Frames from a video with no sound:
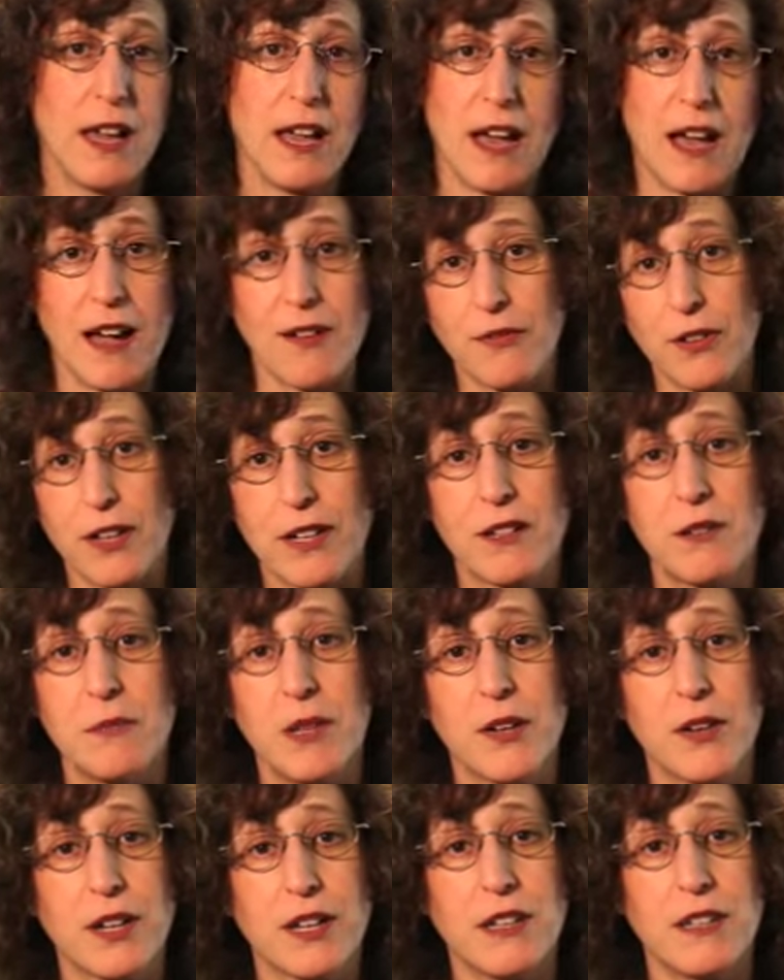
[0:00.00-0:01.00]

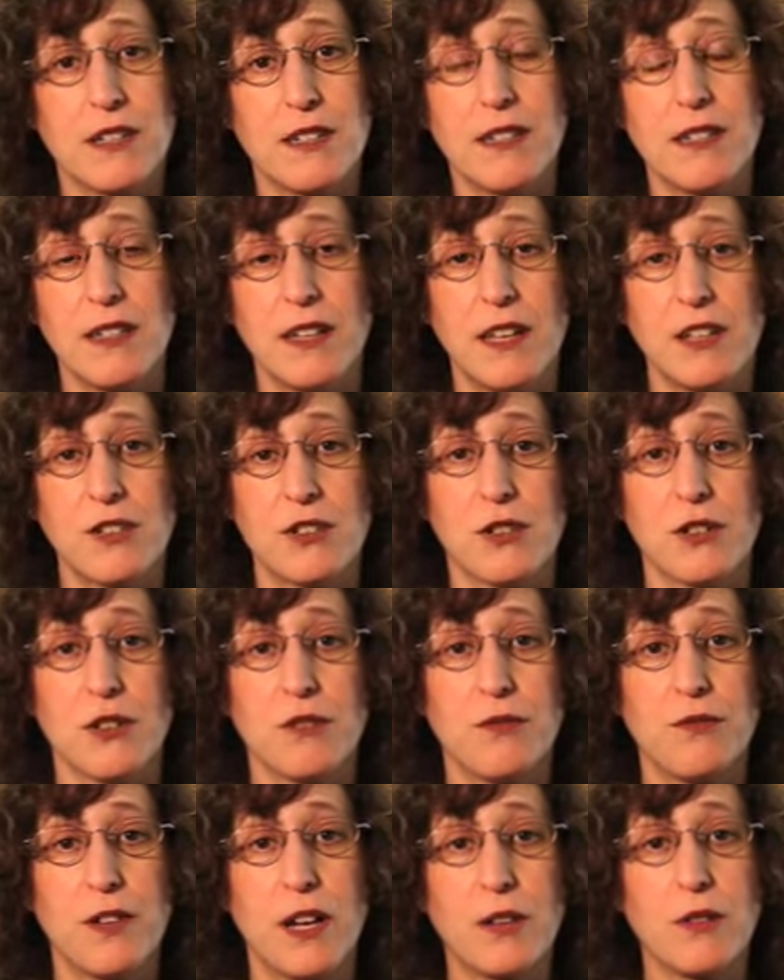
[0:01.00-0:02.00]
African-American teenager
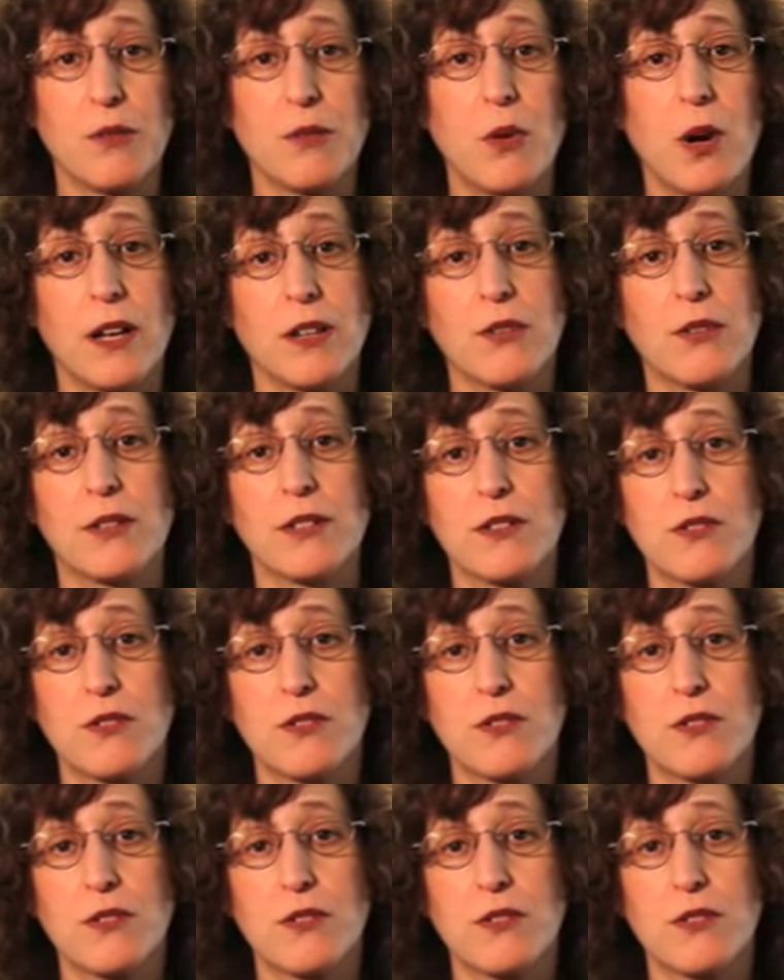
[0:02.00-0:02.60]
found wandering